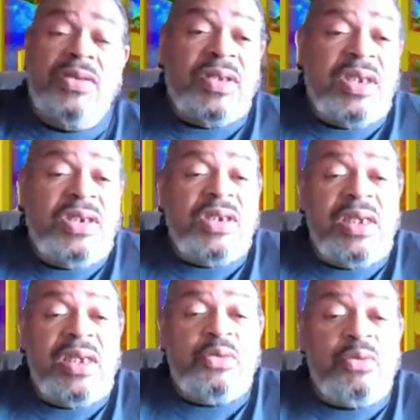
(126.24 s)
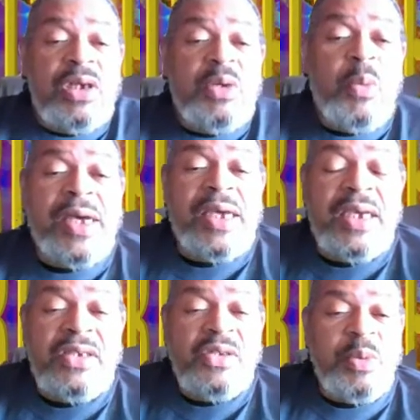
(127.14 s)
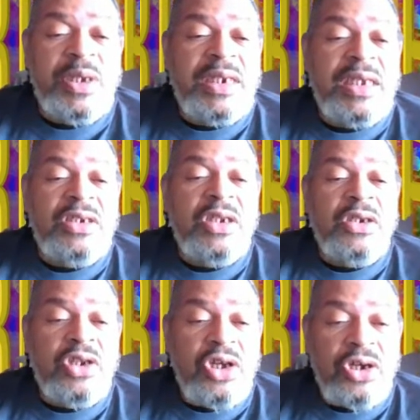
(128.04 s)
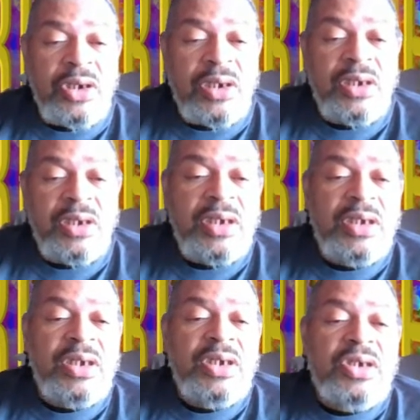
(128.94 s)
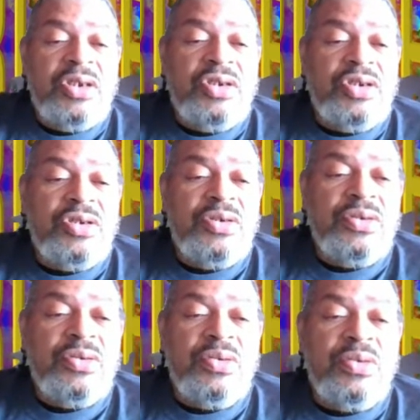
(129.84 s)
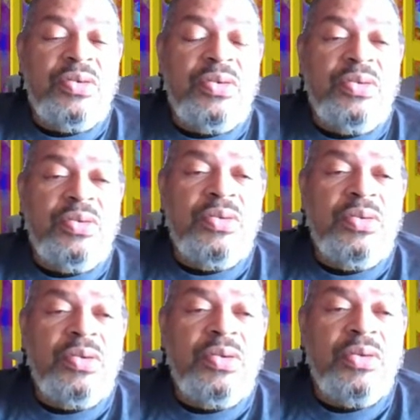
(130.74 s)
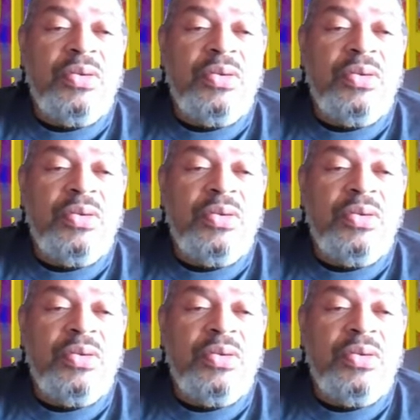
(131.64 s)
essentially three ways we need to look to